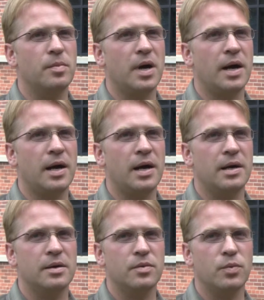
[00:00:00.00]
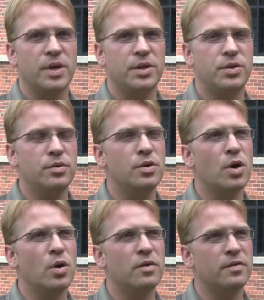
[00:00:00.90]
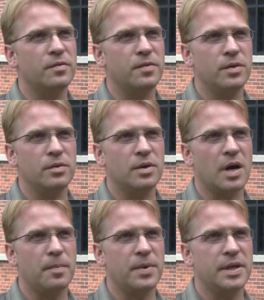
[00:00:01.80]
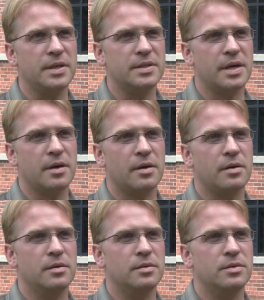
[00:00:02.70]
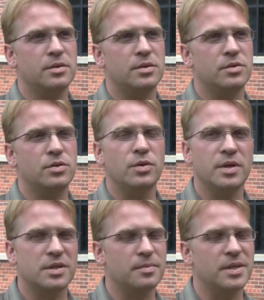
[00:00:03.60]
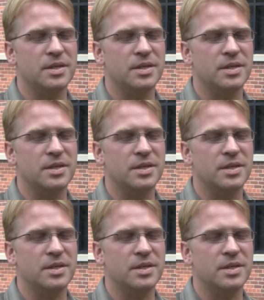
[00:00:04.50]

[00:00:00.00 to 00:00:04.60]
Uh, we do know of a few companies that are doing some